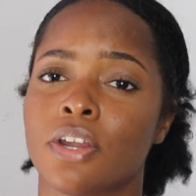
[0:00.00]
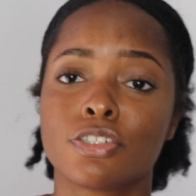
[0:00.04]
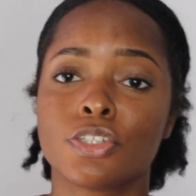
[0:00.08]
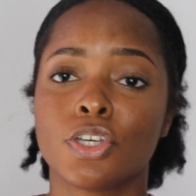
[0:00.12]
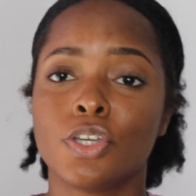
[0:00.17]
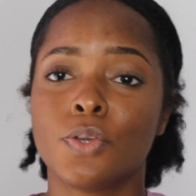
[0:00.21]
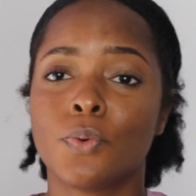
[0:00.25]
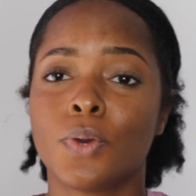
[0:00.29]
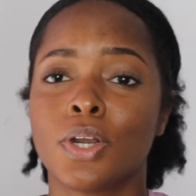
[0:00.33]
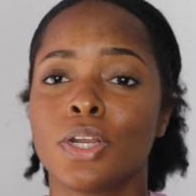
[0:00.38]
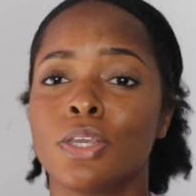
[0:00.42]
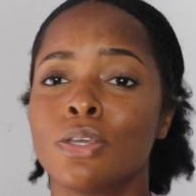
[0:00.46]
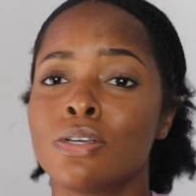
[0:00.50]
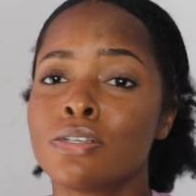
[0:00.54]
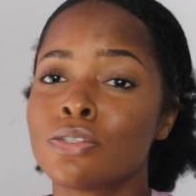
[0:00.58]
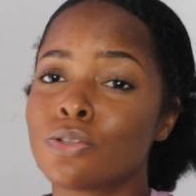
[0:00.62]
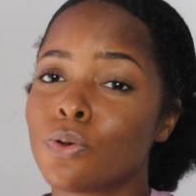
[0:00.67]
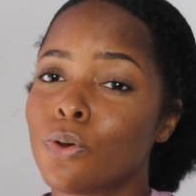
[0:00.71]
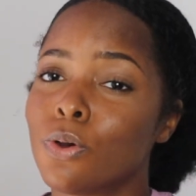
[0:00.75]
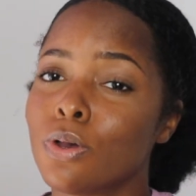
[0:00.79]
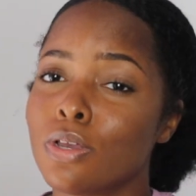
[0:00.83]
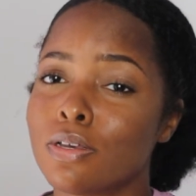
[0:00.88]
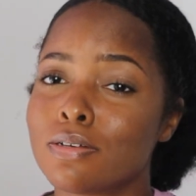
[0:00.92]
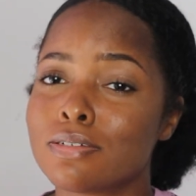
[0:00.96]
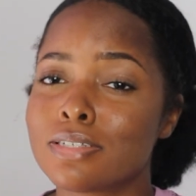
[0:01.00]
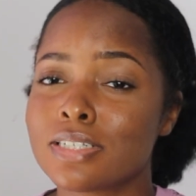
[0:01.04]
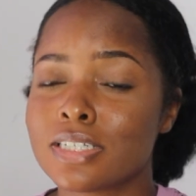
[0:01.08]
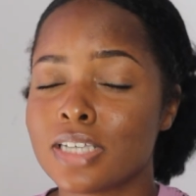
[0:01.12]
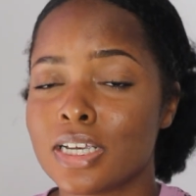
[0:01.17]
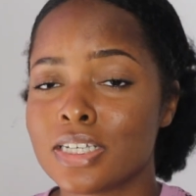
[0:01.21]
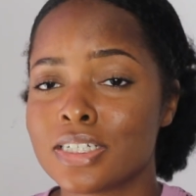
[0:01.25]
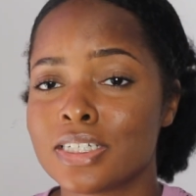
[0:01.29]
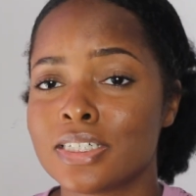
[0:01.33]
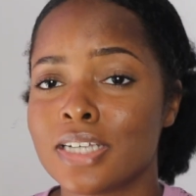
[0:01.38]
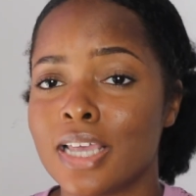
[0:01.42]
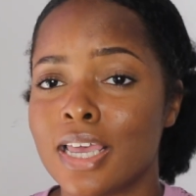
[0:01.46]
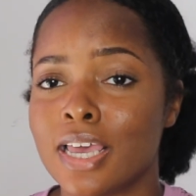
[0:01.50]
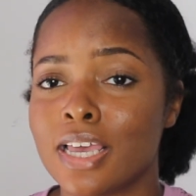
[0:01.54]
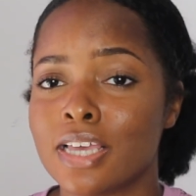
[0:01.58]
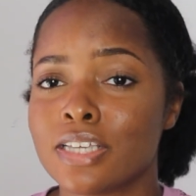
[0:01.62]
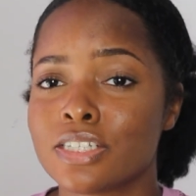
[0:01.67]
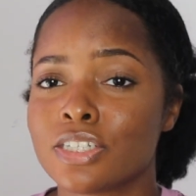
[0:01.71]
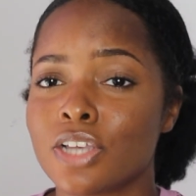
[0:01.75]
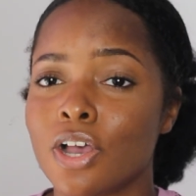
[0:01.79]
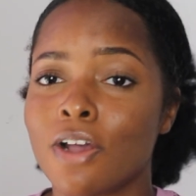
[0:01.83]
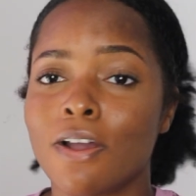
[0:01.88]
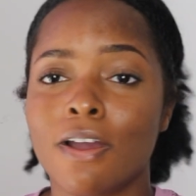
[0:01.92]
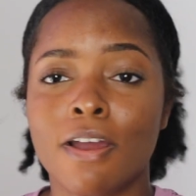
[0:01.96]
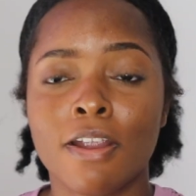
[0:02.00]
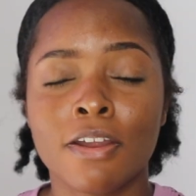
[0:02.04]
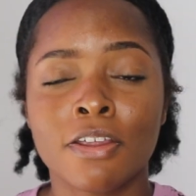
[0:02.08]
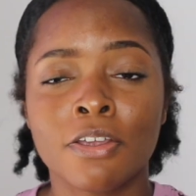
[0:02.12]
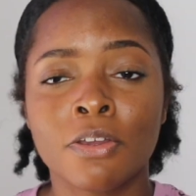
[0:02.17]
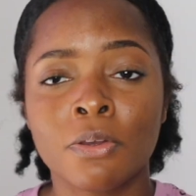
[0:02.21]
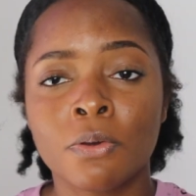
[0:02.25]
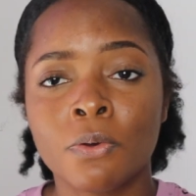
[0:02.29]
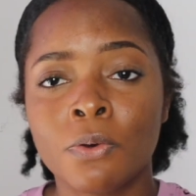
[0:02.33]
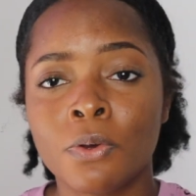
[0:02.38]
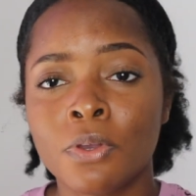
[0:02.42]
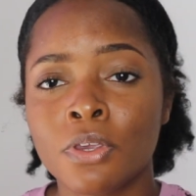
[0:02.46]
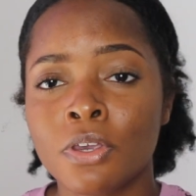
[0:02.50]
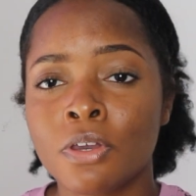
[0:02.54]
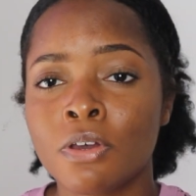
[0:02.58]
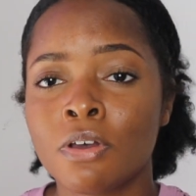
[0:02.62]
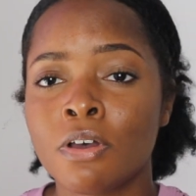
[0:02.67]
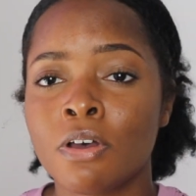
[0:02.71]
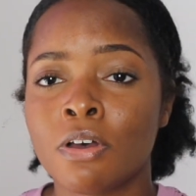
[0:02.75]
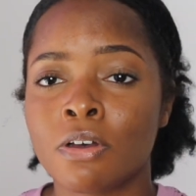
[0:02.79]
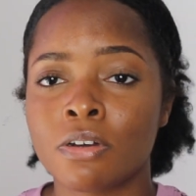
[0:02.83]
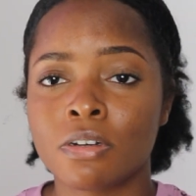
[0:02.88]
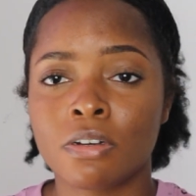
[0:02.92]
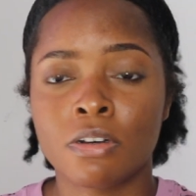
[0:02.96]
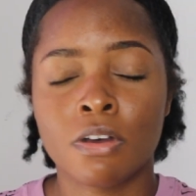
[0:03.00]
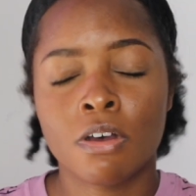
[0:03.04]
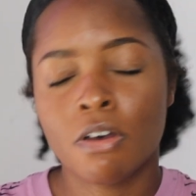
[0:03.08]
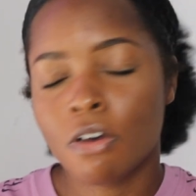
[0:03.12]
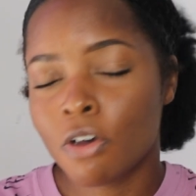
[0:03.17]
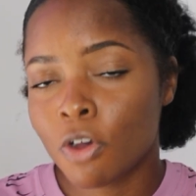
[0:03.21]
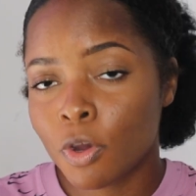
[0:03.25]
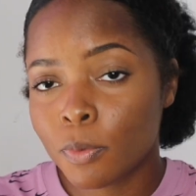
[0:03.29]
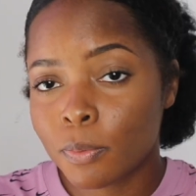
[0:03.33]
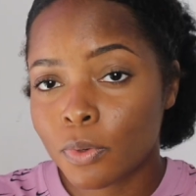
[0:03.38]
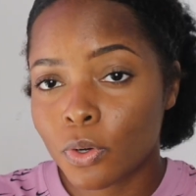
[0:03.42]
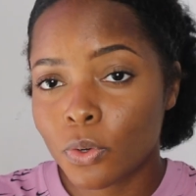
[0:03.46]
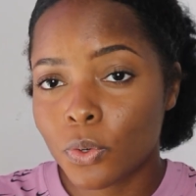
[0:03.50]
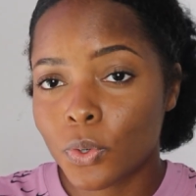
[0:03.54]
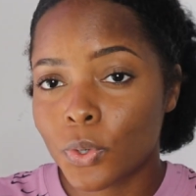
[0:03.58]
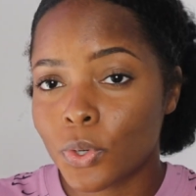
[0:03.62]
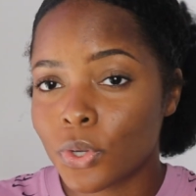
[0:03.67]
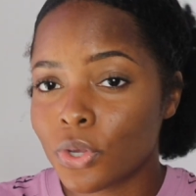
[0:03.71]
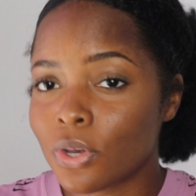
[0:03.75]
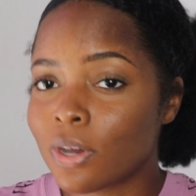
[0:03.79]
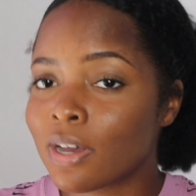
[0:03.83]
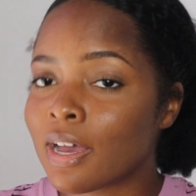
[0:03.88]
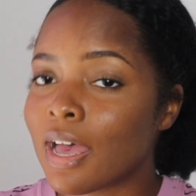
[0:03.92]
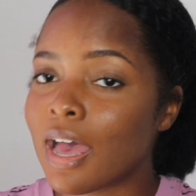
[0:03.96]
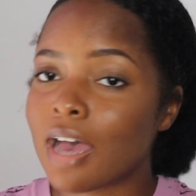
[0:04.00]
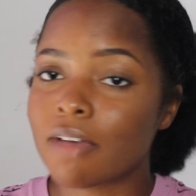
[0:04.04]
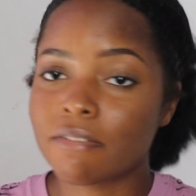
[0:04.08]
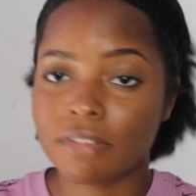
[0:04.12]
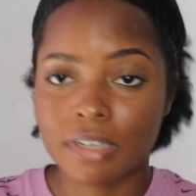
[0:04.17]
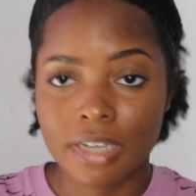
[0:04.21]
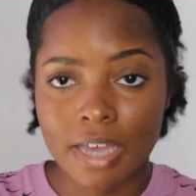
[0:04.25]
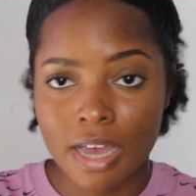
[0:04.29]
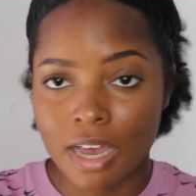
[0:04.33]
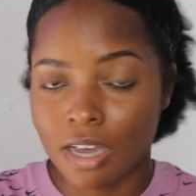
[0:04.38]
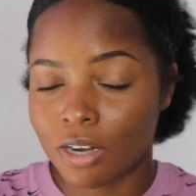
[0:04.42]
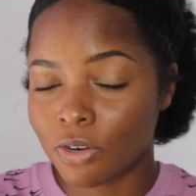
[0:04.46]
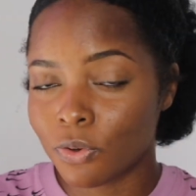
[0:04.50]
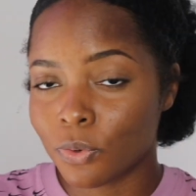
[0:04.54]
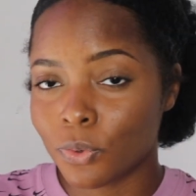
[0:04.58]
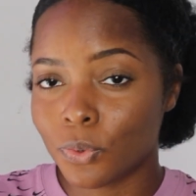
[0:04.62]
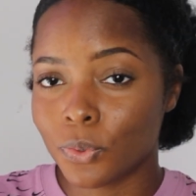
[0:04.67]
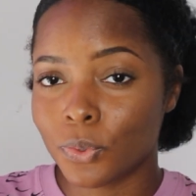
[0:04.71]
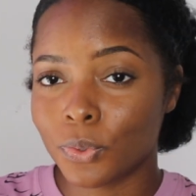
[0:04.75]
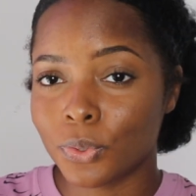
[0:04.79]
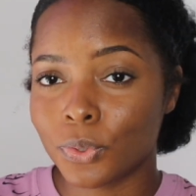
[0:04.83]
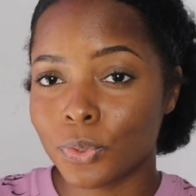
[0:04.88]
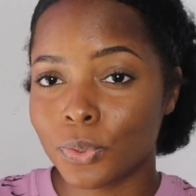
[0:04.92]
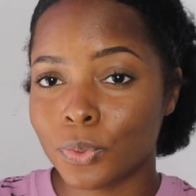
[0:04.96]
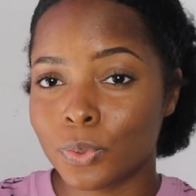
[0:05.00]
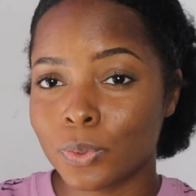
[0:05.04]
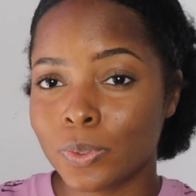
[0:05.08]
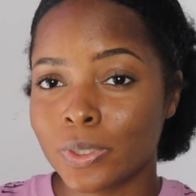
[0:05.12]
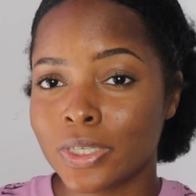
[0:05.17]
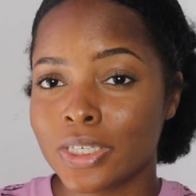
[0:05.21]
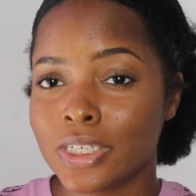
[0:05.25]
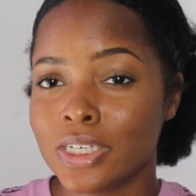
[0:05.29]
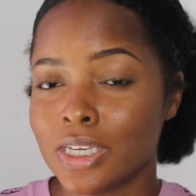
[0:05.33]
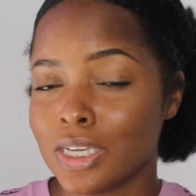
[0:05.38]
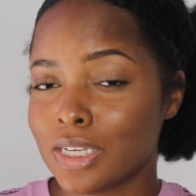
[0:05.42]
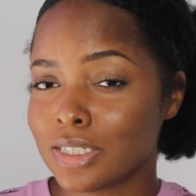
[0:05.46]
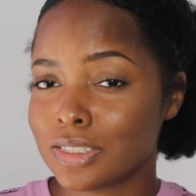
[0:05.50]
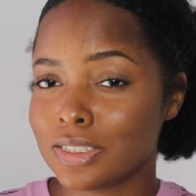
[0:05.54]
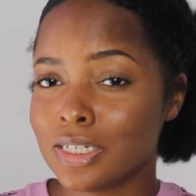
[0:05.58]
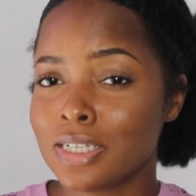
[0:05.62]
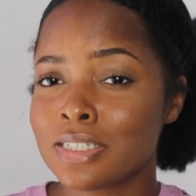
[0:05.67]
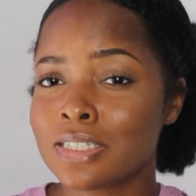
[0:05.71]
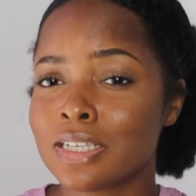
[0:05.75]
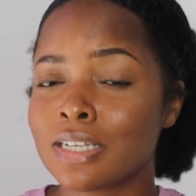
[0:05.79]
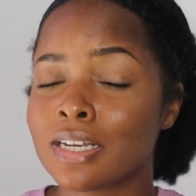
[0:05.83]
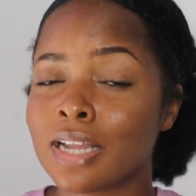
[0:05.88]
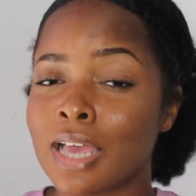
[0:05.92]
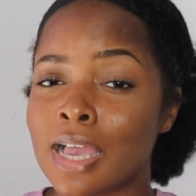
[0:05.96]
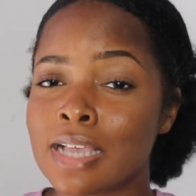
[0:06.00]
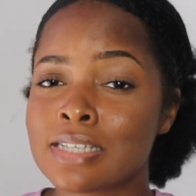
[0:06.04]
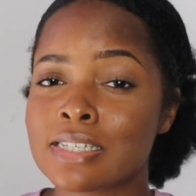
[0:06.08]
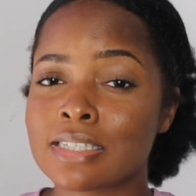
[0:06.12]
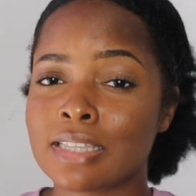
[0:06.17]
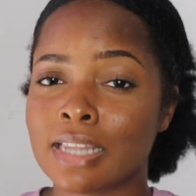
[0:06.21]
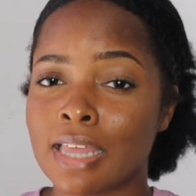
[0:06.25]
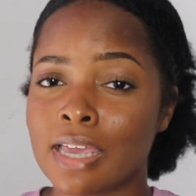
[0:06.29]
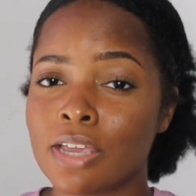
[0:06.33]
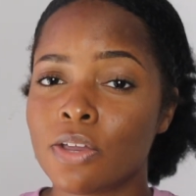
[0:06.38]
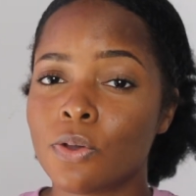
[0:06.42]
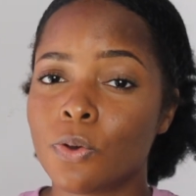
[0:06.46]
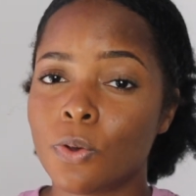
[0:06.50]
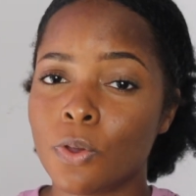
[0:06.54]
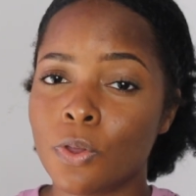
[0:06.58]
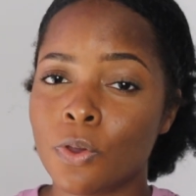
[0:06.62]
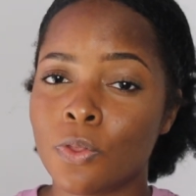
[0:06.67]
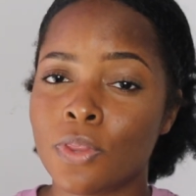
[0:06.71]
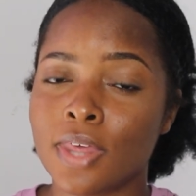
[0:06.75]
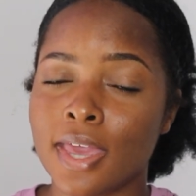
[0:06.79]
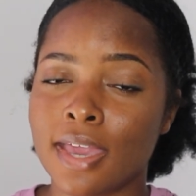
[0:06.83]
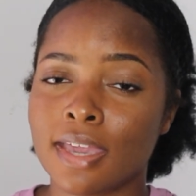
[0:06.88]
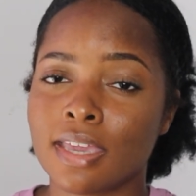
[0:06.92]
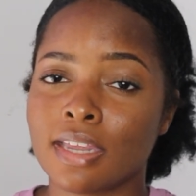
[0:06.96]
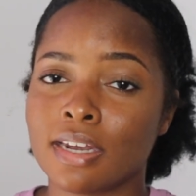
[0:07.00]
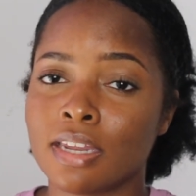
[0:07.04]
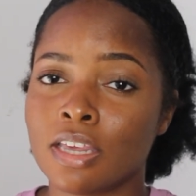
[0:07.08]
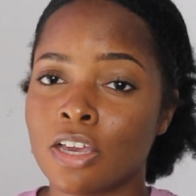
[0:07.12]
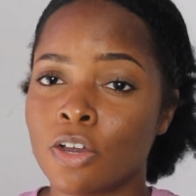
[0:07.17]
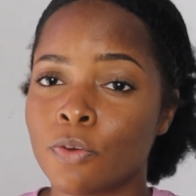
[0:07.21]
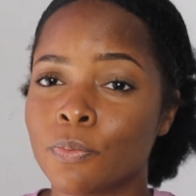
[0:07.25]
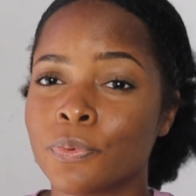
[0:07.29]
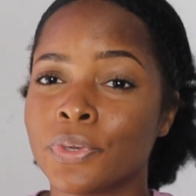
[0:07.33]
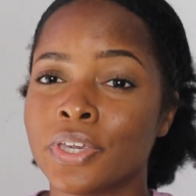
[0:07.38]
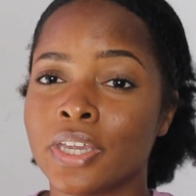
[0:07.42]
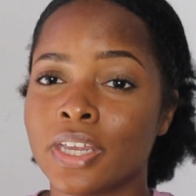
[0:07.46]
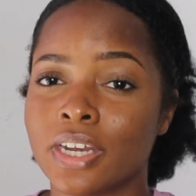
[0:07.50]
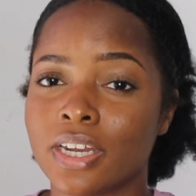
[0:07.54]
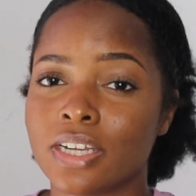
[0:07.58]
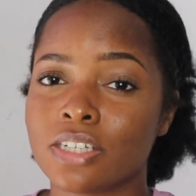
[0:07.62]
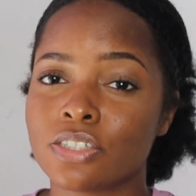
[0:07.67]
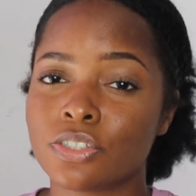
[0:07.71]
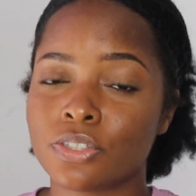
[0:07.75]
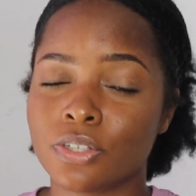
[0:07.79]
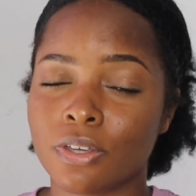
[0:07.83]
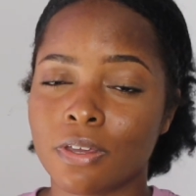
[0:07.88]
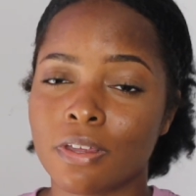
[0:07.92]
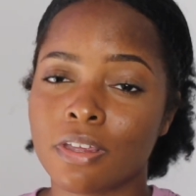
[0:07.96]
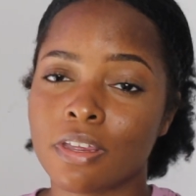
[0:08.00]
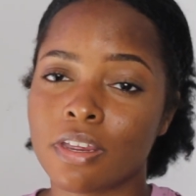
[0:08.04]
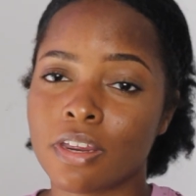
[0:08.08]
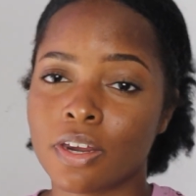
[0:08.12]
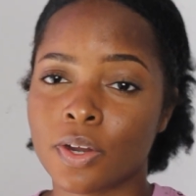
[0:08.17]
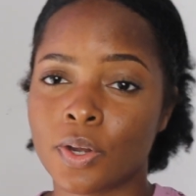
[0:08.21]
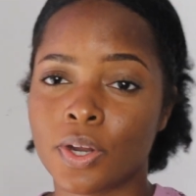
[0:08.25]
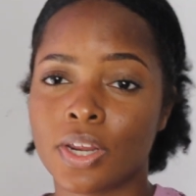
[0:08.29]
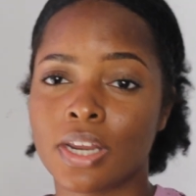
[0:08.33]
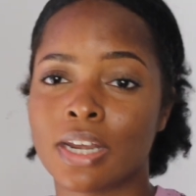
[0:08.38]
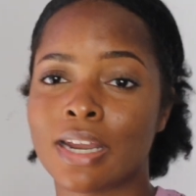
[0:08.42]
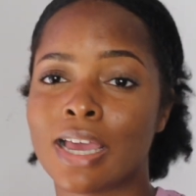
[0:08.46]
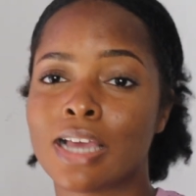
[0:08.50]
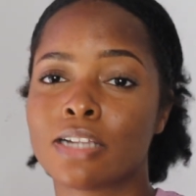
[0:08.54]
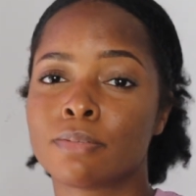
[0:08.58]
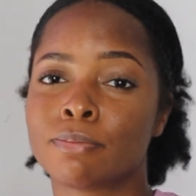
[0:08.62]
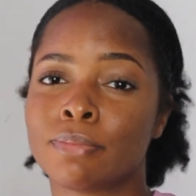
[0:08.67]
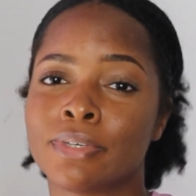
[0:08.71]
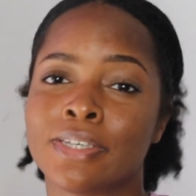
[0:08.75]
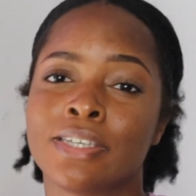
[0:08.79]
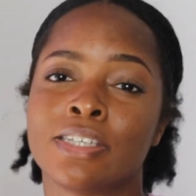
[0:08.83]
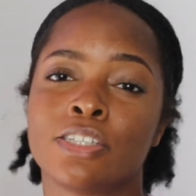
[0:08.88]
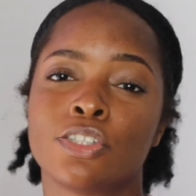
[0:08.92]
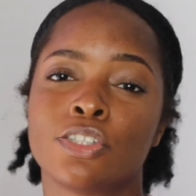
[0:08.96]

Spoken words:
So you want to use oils such as argan oil, jojoba oil, avocado oil, just a nice light oil that can help get into your hair and not be